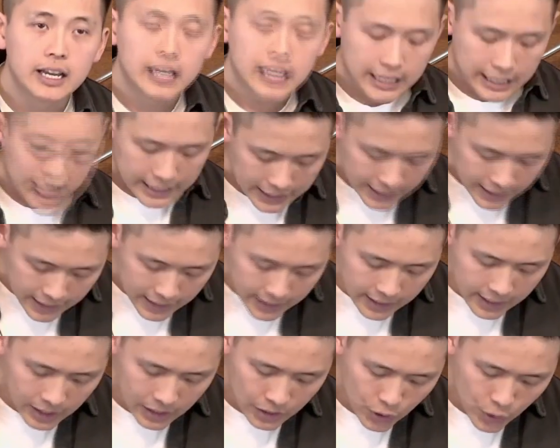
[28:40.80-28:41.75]

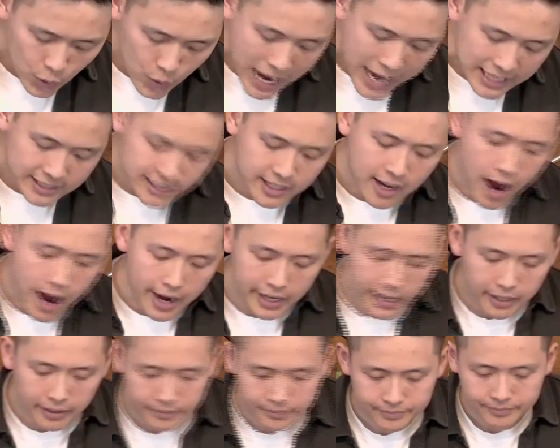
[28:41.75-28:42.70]
He who has
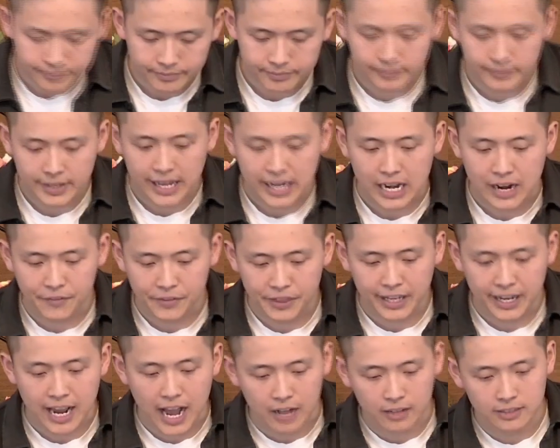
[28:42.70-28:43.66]
God and
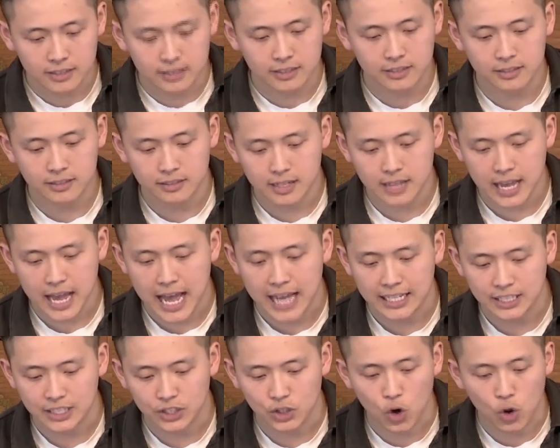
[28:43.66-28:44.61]
everything else
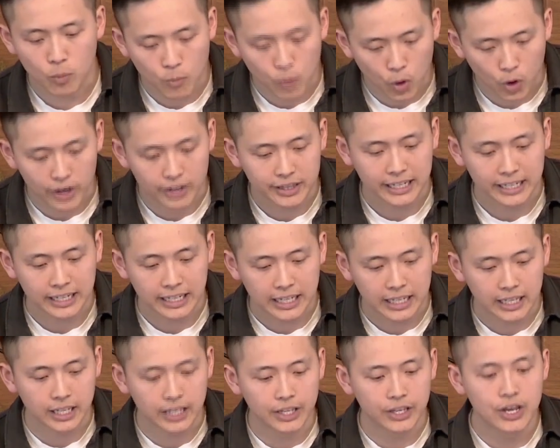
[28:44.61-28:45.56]
has no more than
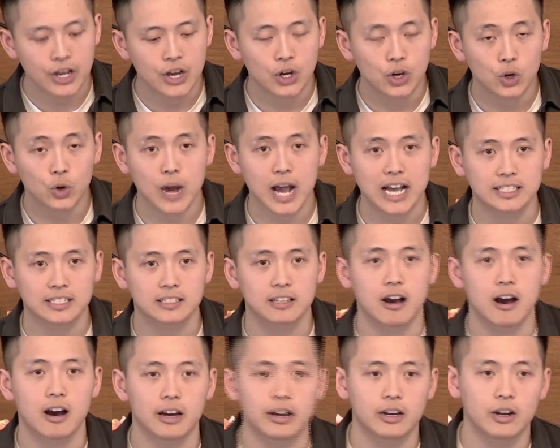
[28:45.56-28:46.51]
he who has
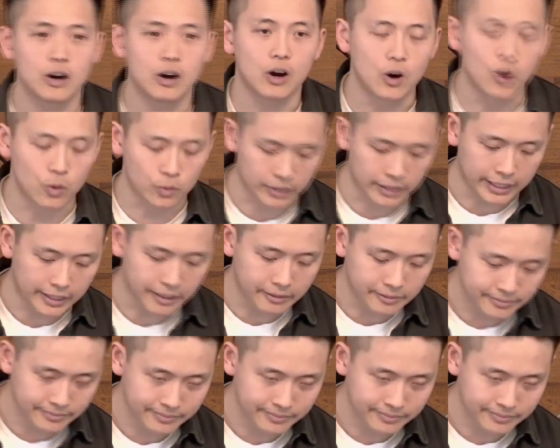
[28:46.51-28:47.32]
God only.